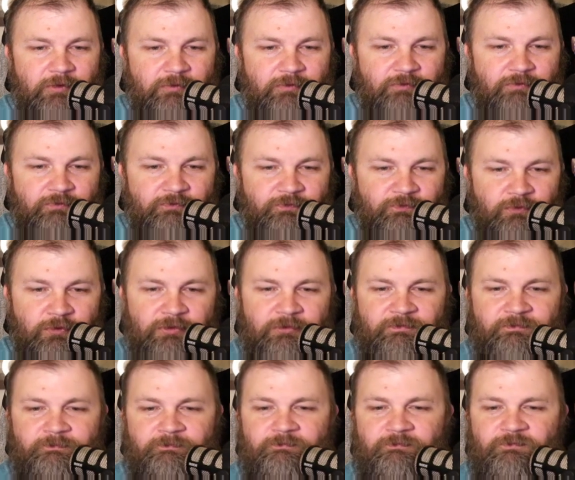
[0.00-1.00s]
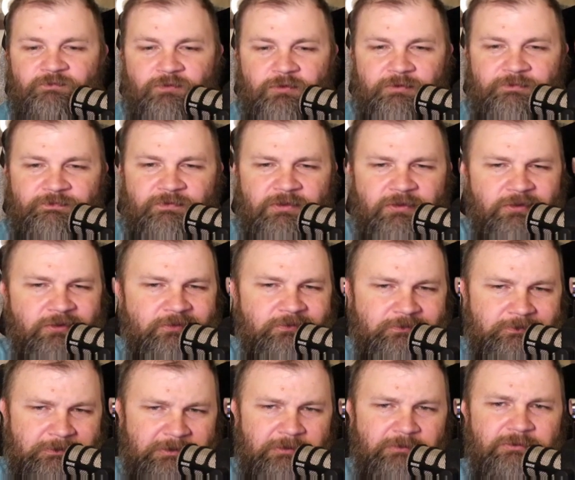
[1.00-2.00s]
Void Feeder
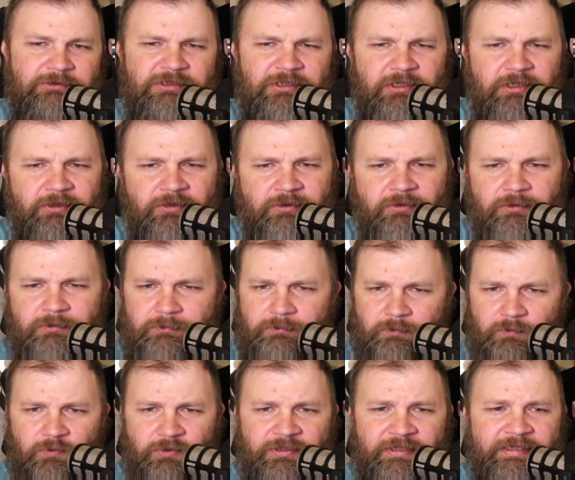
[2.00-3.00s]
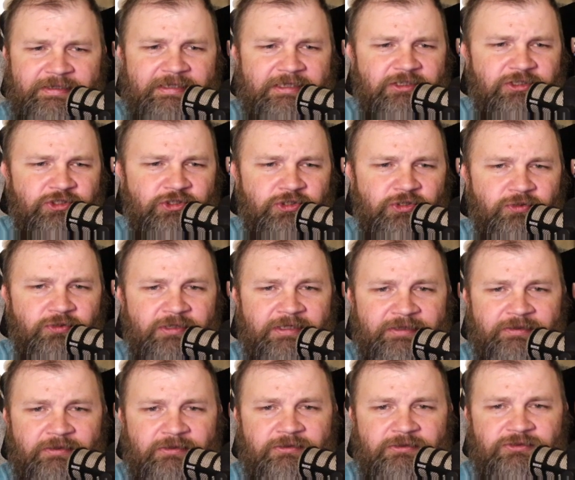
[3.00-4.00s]
was another one that they showed on
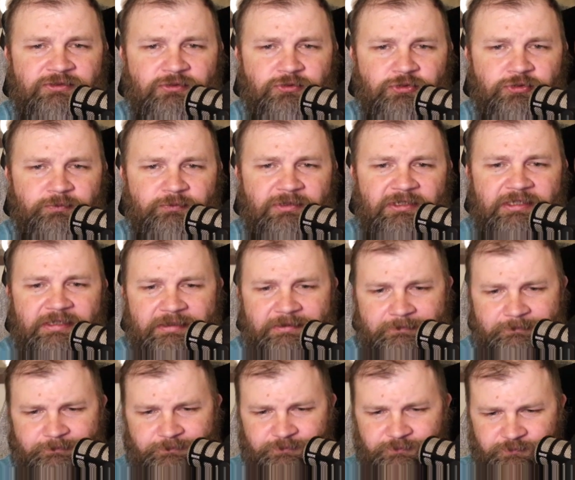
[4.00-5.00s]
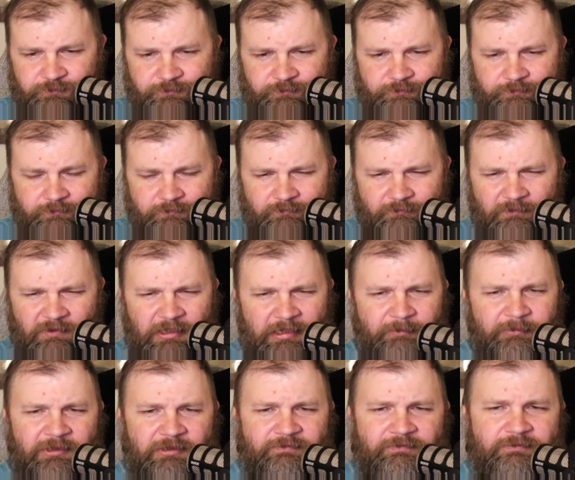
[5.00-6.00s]
their social media. I
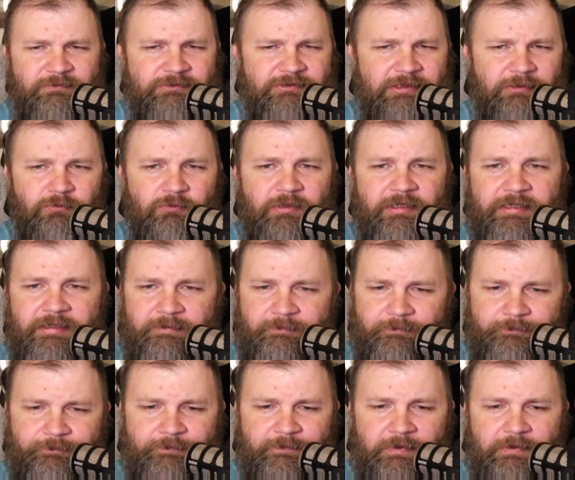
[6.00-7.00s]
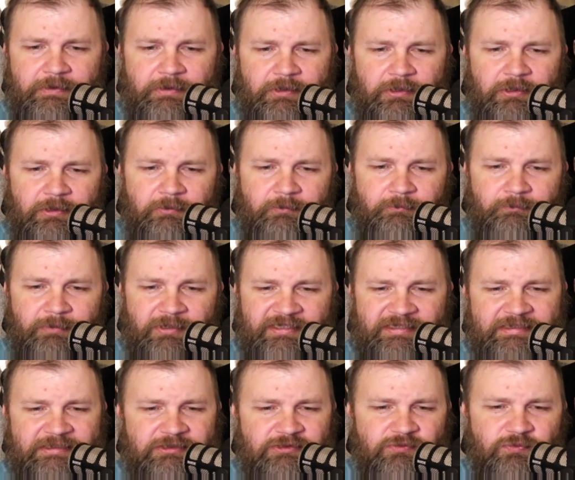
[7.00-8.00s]
believe it was on Reddit. But
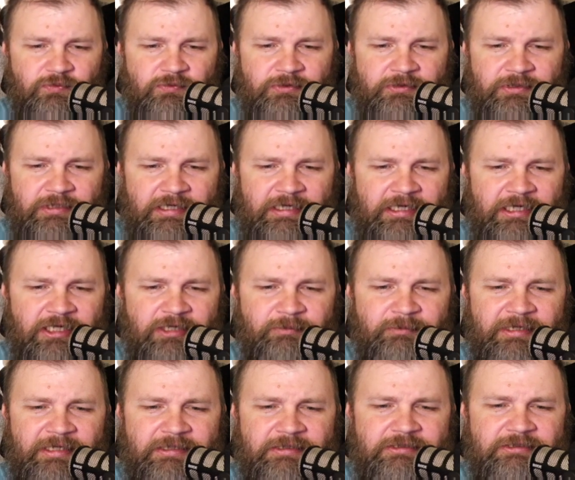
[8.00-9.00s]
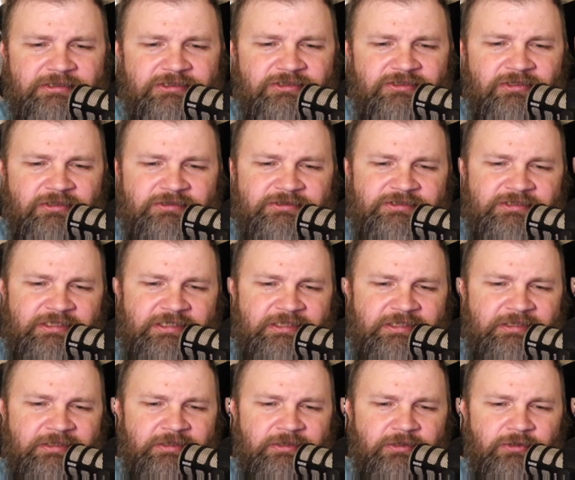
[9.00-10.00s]
this one automatically starts
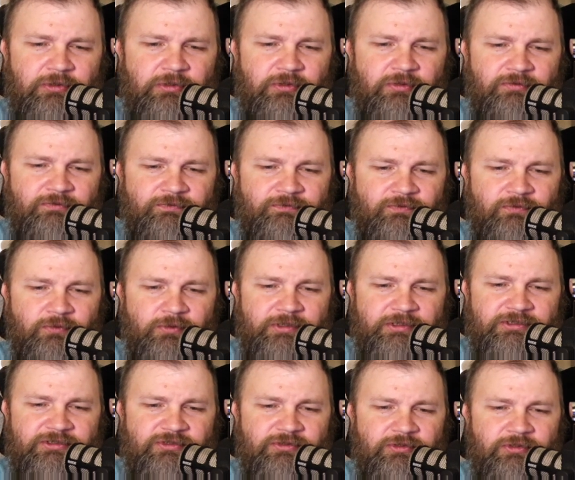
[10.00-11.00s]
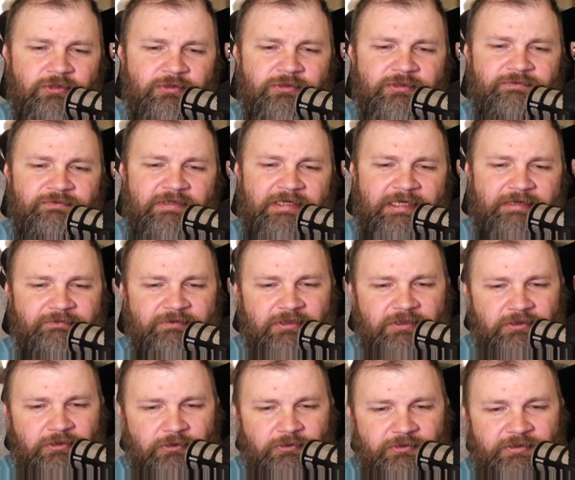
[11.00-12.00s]
in your Void, so you don't even have it
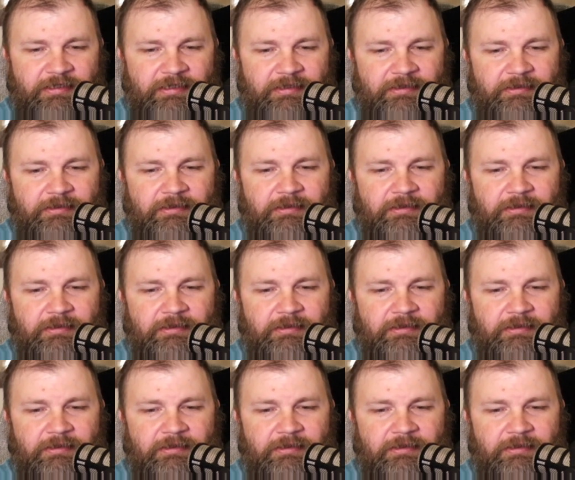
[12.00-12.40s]
in your deck.